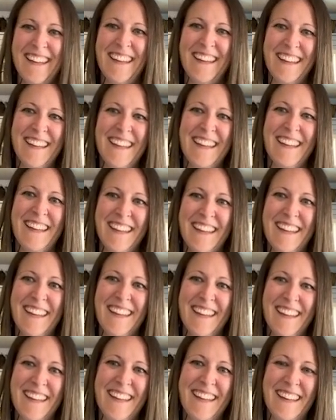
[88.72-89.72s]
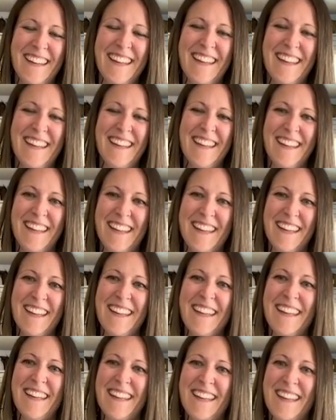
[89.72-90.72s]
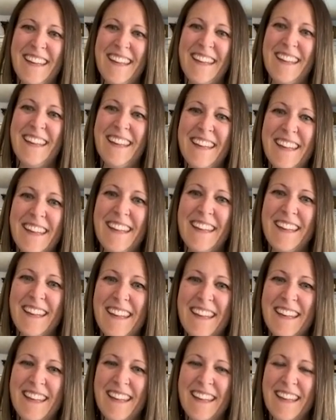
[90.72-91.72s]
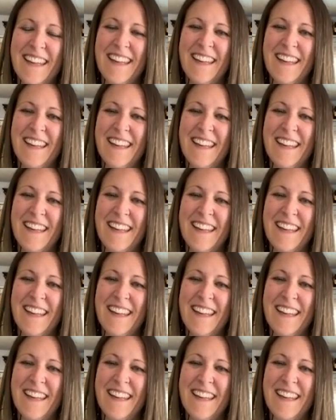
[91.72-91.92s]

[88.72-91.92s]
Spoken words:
[no speech]